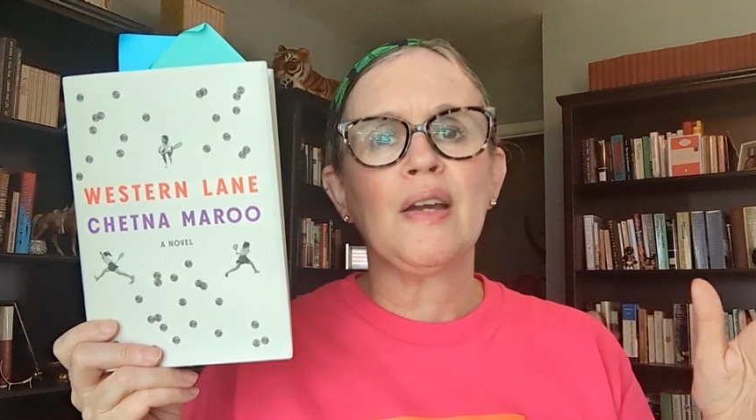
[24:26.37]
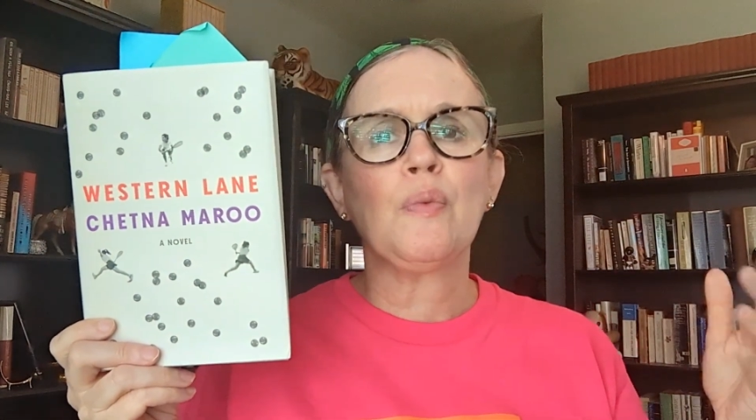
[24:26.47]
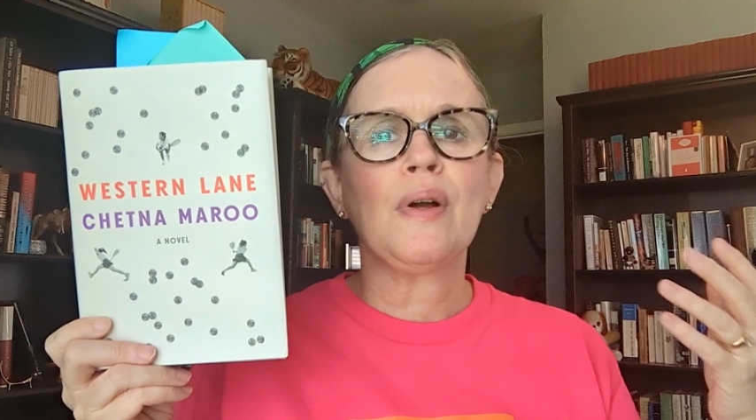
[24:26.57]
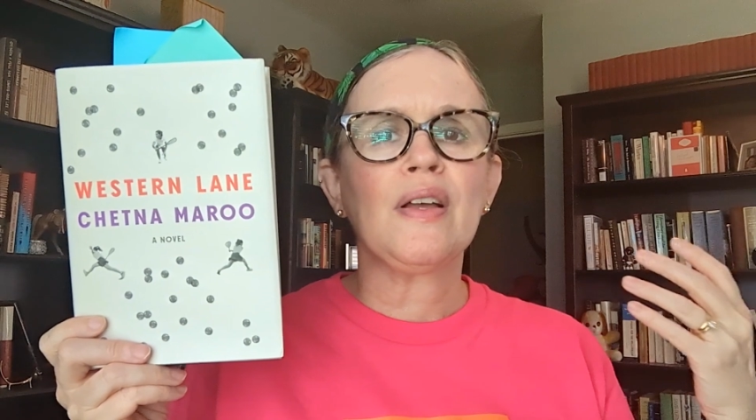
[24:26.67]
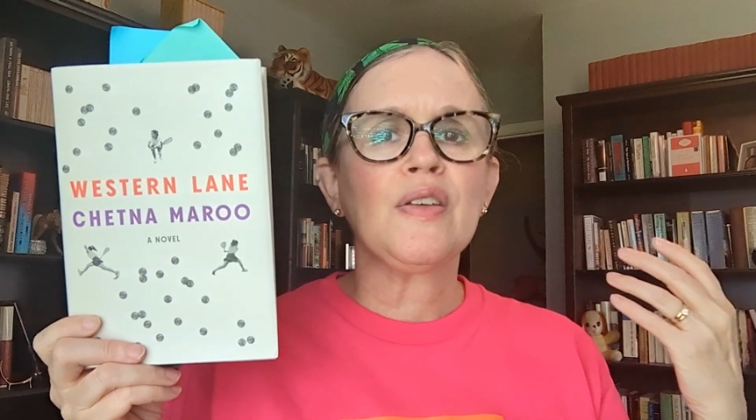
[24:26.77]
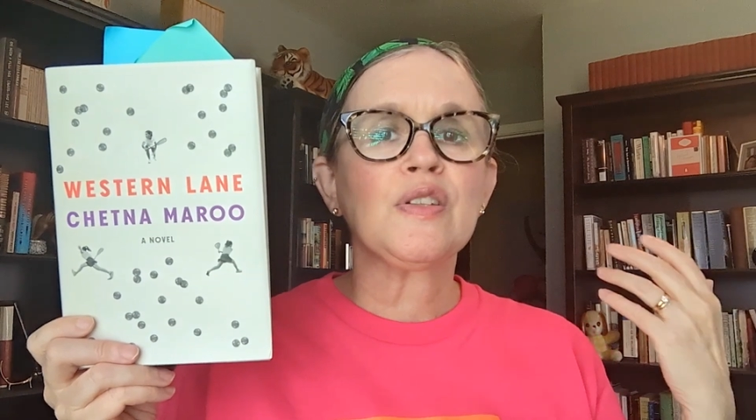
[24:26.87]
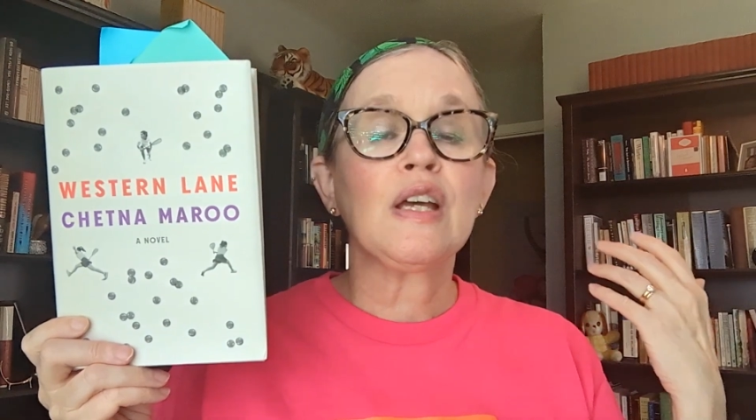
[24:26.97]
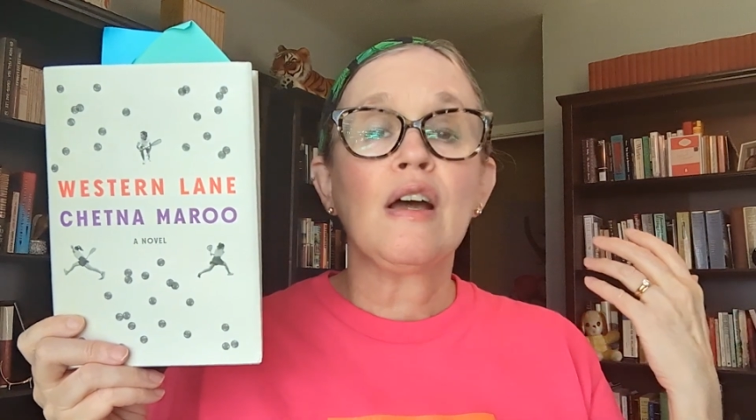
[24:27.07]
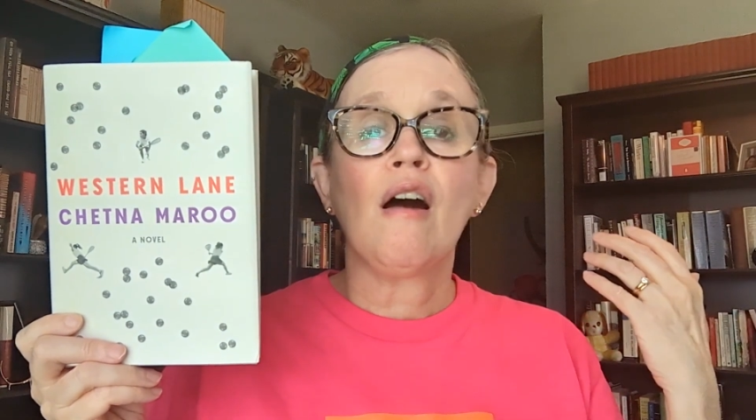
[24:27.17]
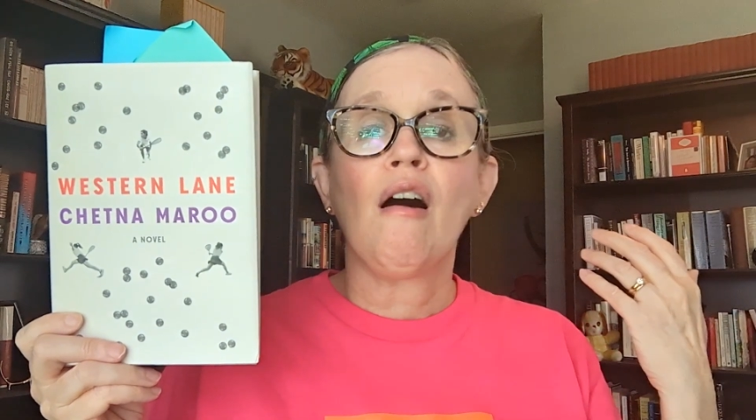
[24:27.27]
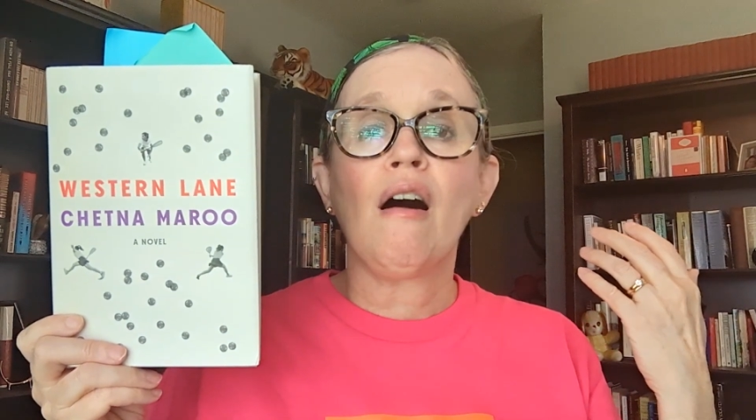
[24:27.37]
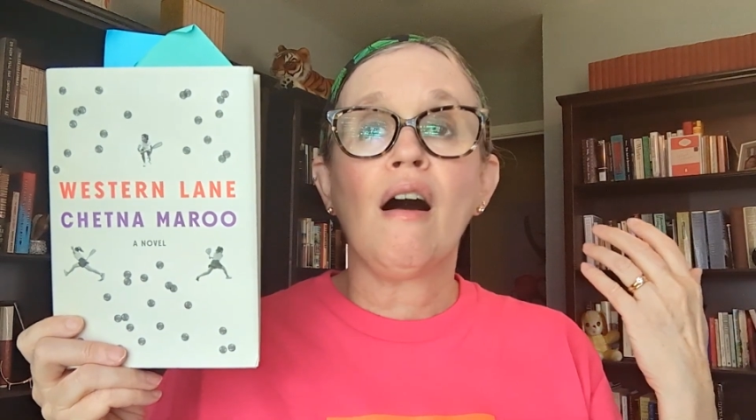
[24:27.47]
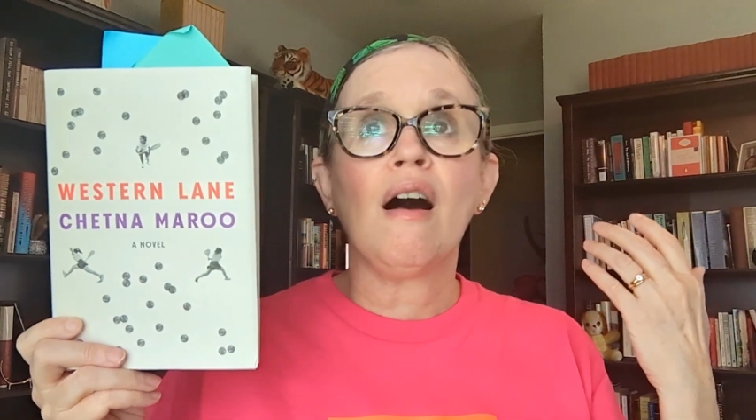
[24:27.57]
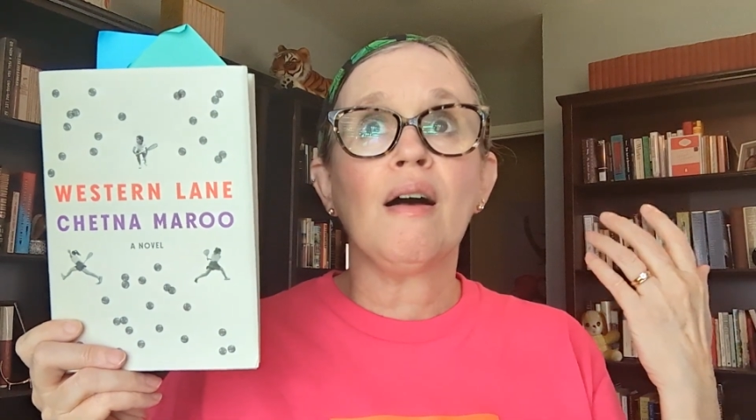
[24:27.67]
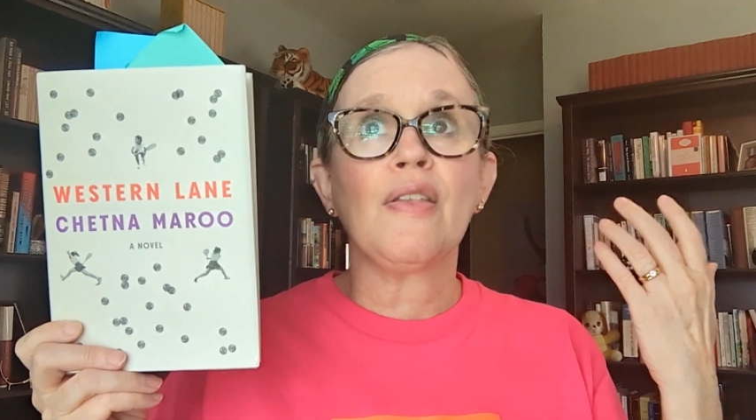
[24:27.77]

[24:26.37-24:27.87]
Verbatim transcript: It was, uh,